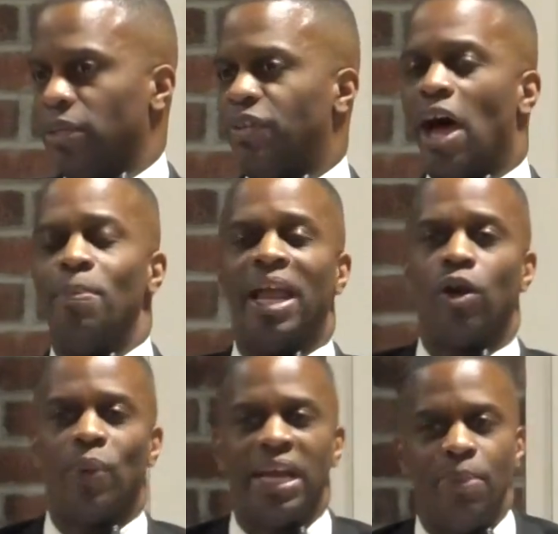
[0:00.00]
Zell
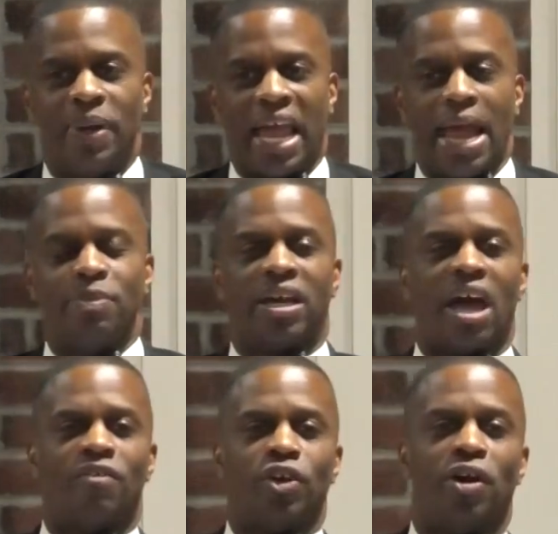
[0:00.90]
Miller, when he became the
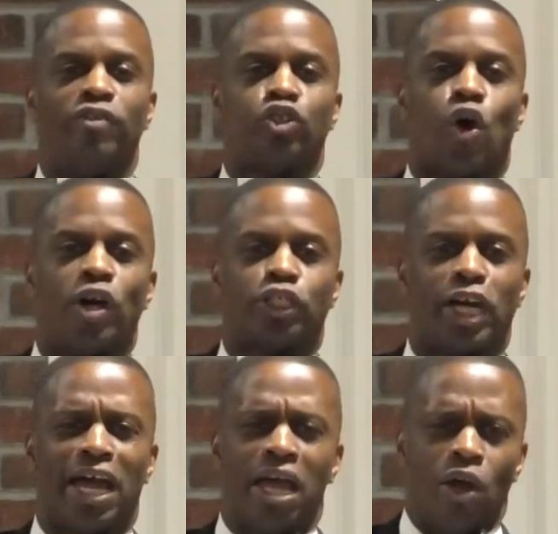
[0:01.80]
governor of
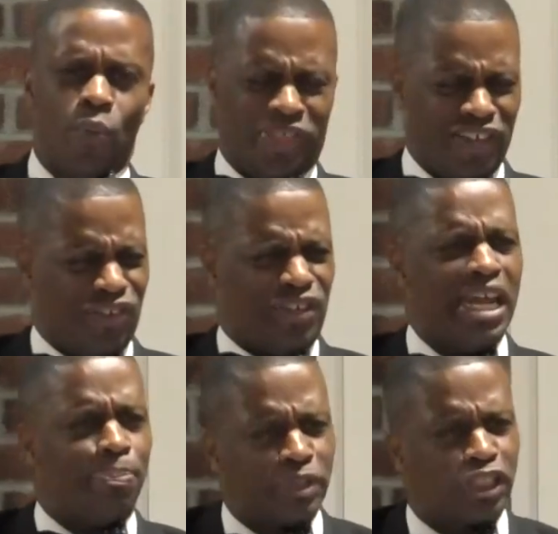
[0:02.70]
Georgia with his deep